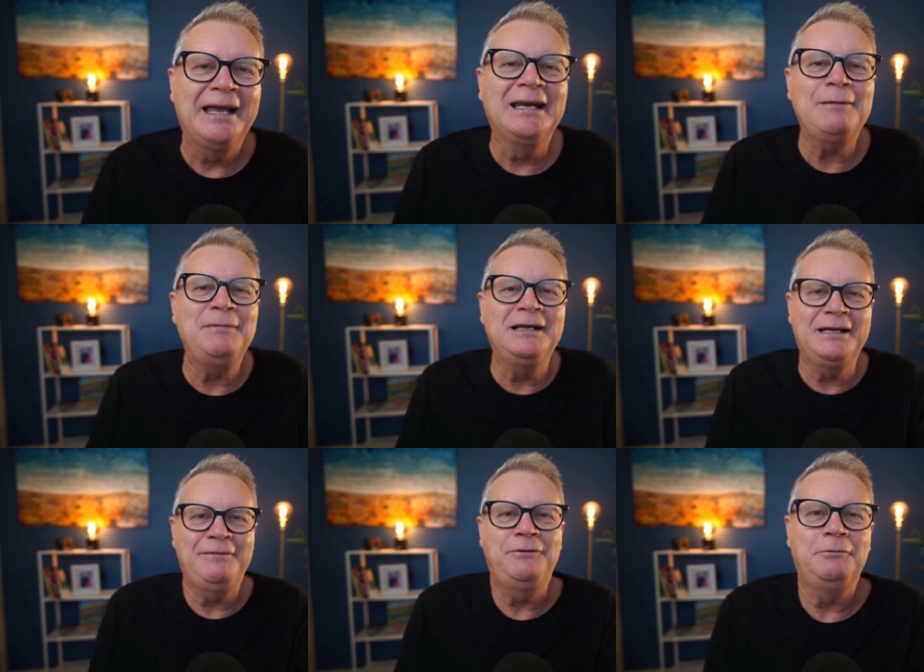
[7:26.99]
And let me
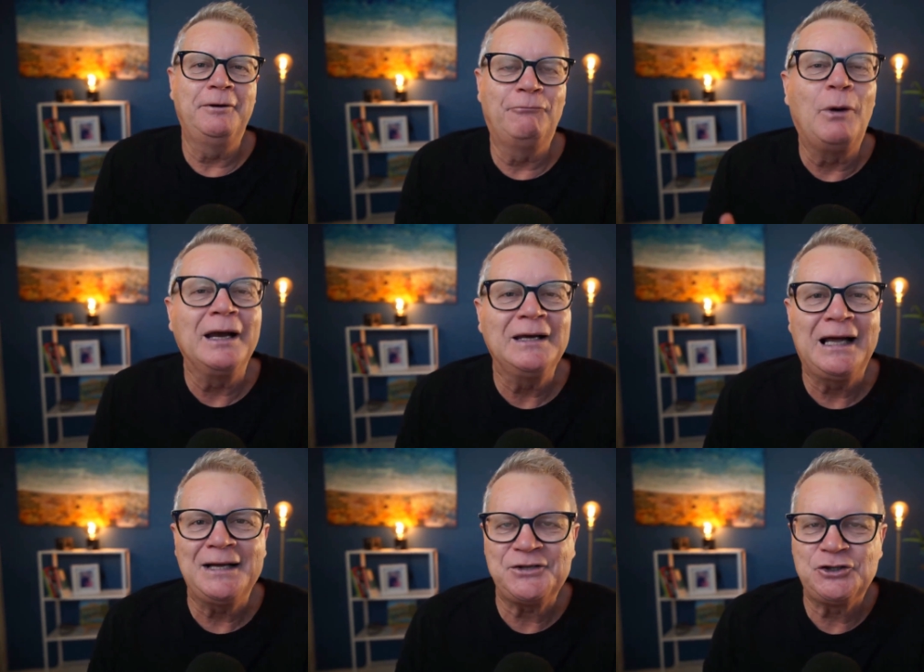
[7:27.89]
leave you with one
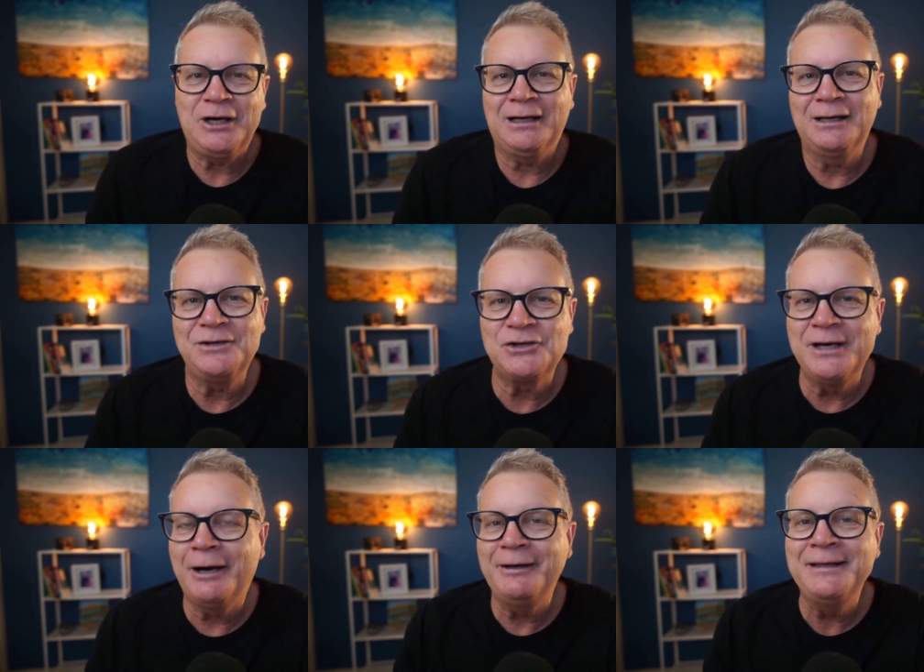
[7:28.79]
last challenge.
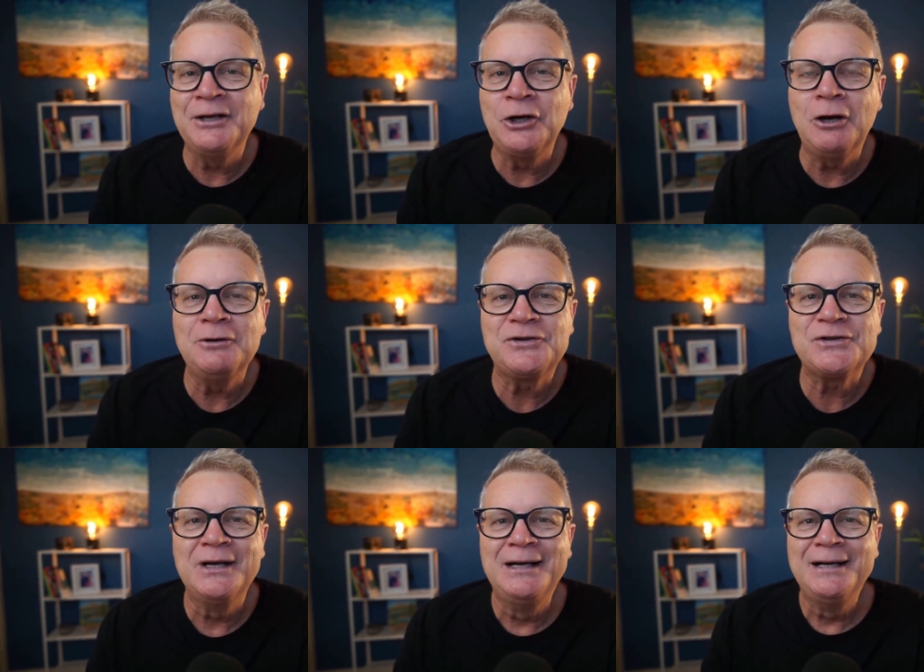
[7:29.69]
Now, in the notes,